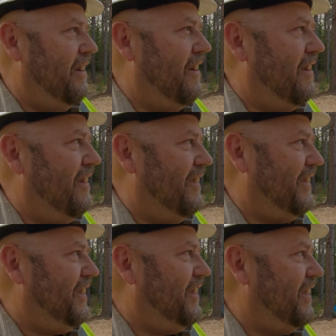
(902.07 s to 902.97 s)
Oh,
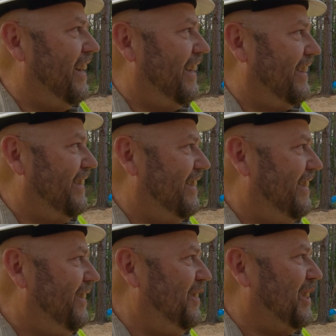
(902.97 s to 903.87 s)
shucks.
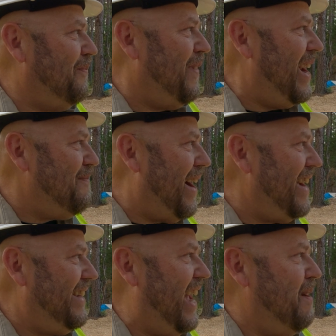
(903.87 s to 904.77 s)
You just made
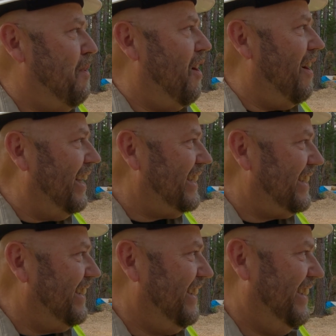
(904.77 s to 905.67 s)
my day,
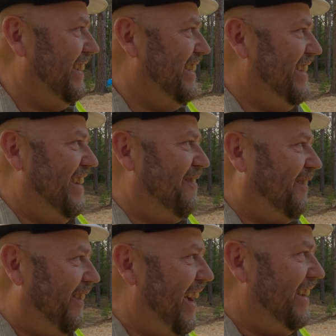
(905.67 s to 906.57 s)
boss.
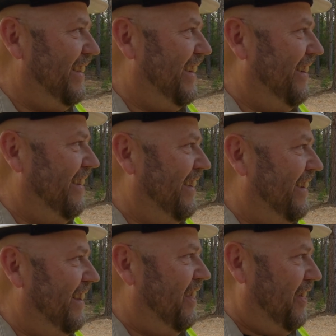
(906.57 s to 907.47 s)
Glad to hear it.
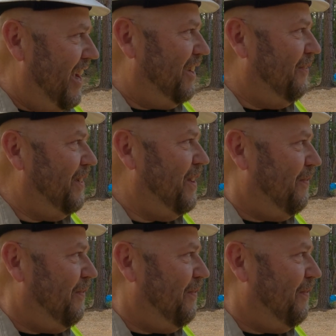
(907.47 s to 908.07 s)
Thank you for the